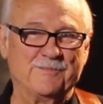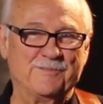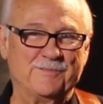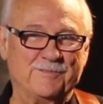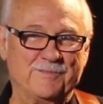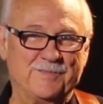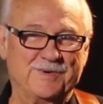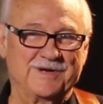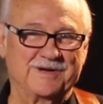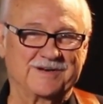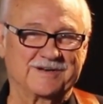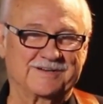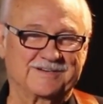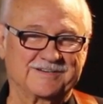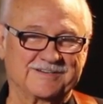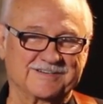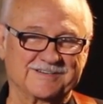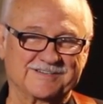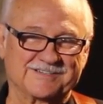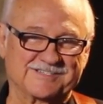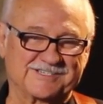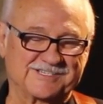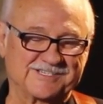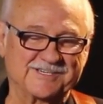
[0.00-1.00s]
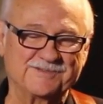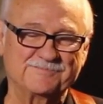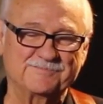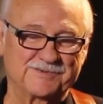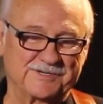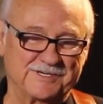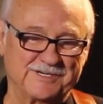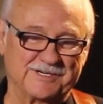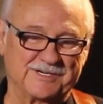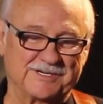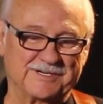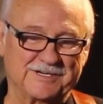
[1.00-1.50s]
but zip
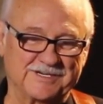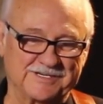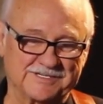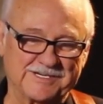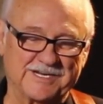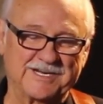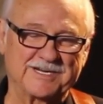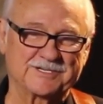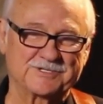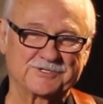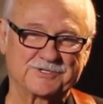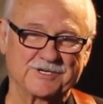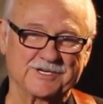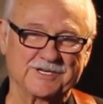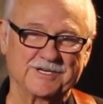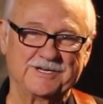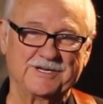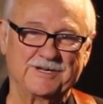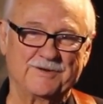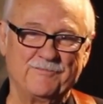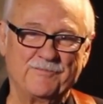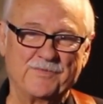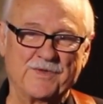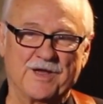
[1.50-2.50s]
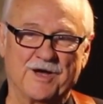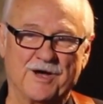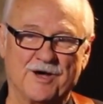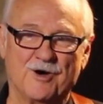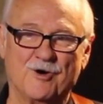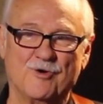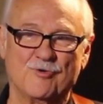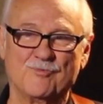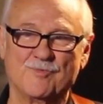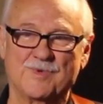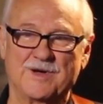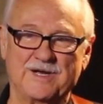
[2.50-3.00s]
gun is actually a
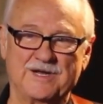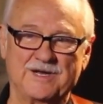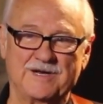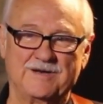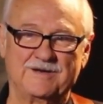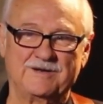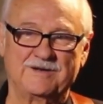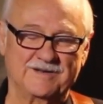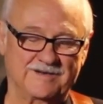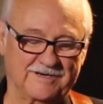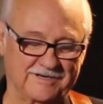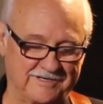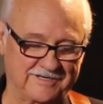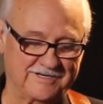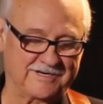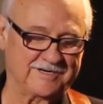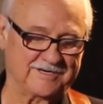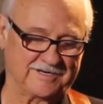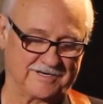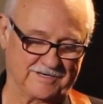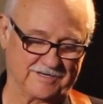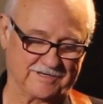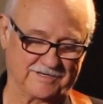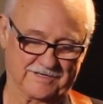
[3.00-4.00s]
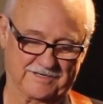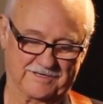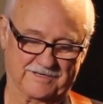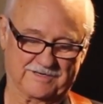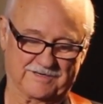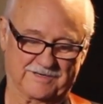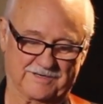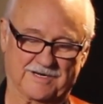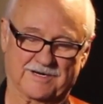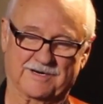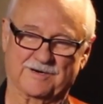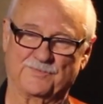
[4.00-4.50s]
homemade gun,
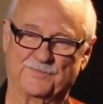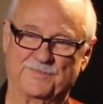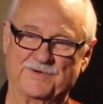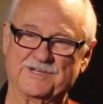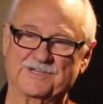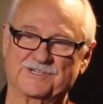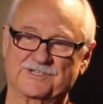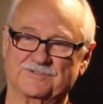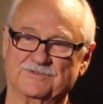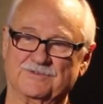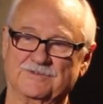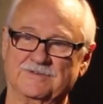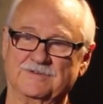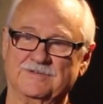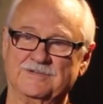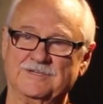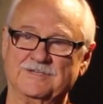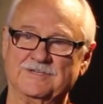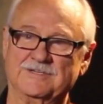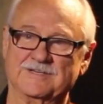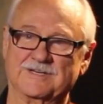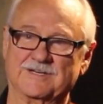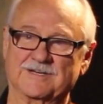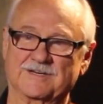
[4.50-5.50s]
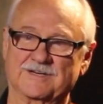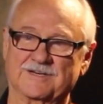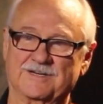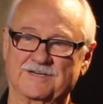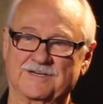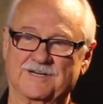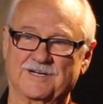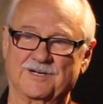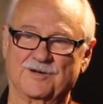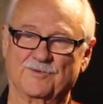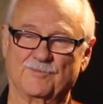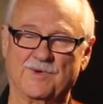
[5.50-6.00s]
like a pistol. Like they
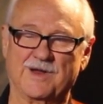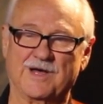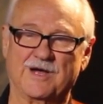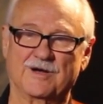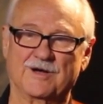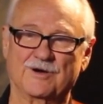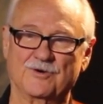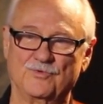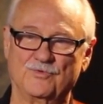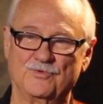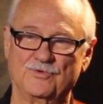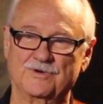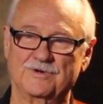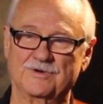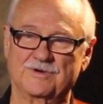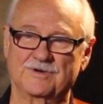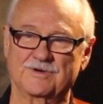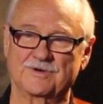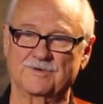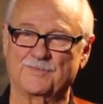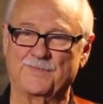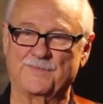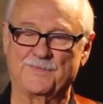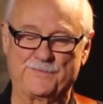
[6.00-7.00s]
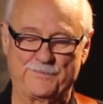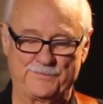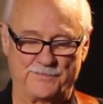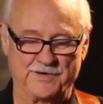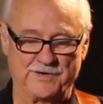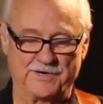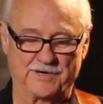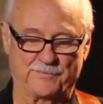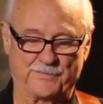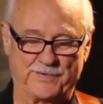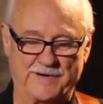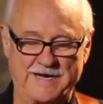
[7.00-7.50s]
take a block of wood and
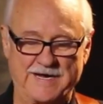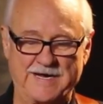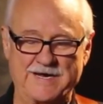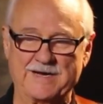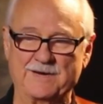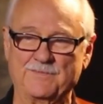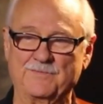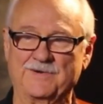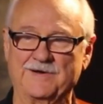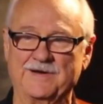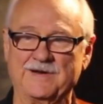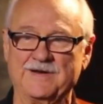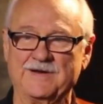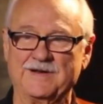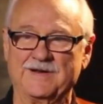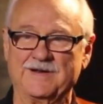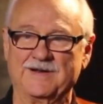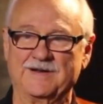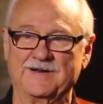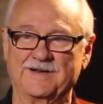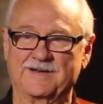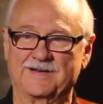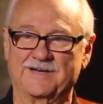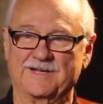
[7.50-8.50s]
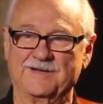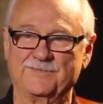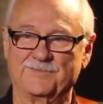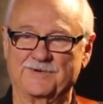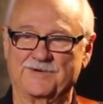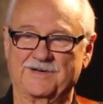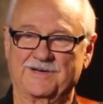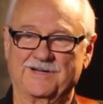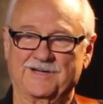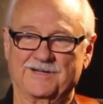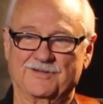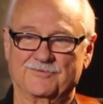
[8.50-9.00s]
a pipe, and they tape
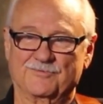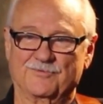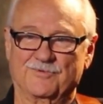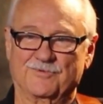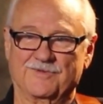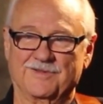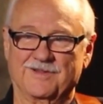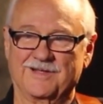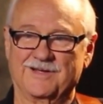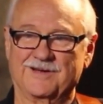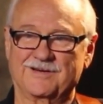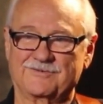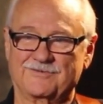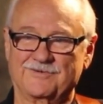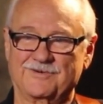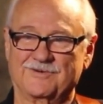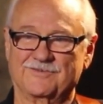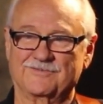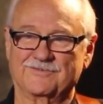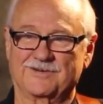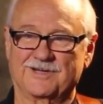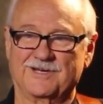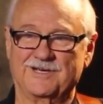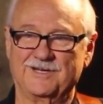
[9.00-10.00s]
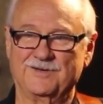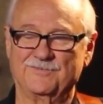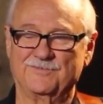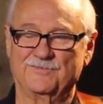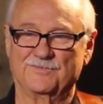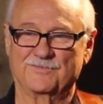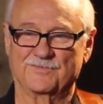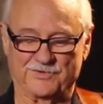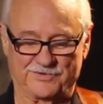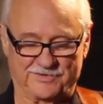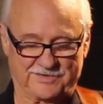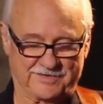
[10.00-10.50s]
it together with electrical tape
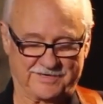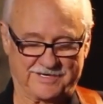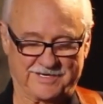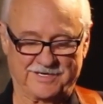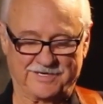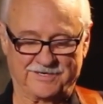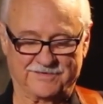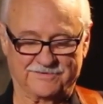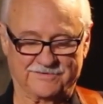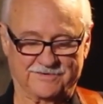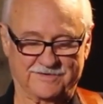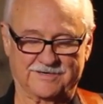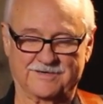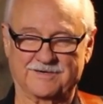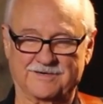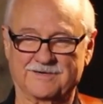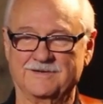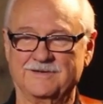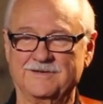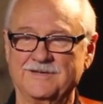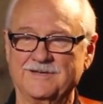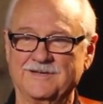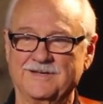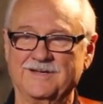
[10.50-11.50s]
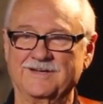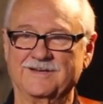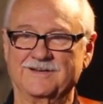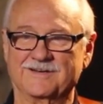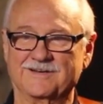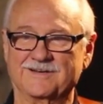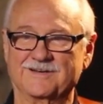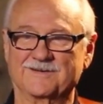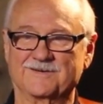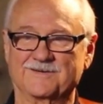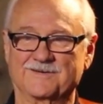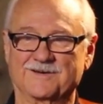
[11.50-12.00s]
and put a nail and
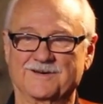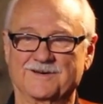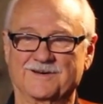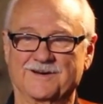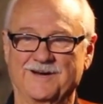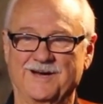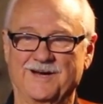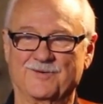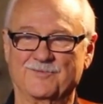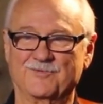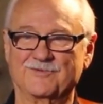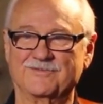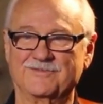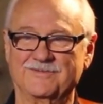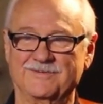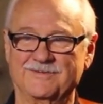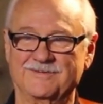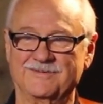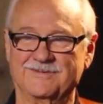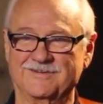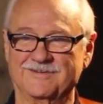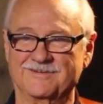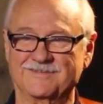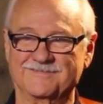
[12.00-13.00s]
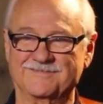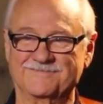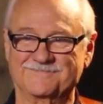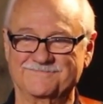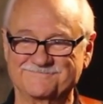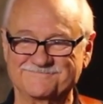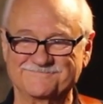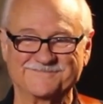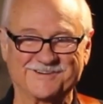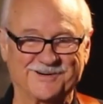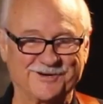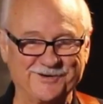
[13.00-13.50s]
a hammer, and
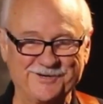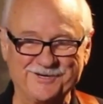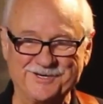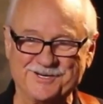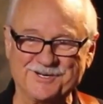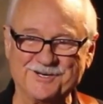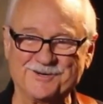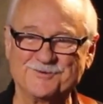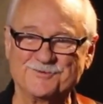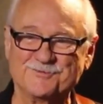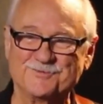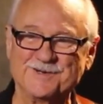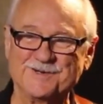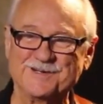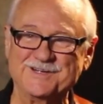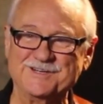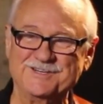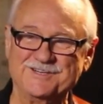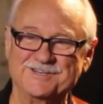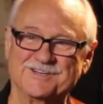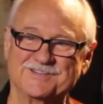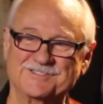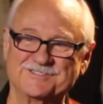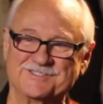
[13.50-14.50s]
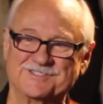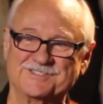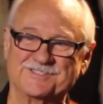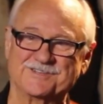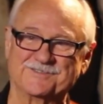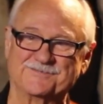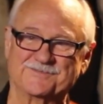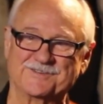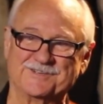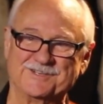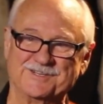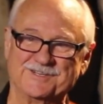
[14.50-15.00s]
there you go, man. You got
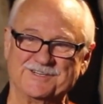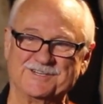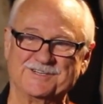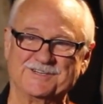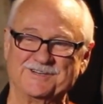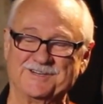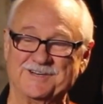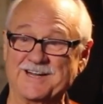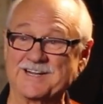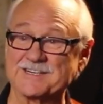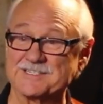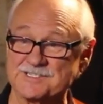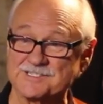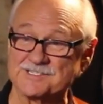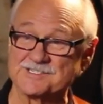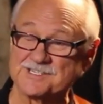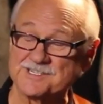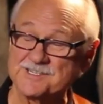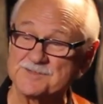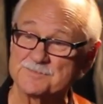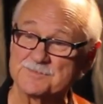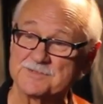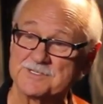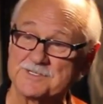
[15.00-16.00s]
yourself a gun, and that's a zip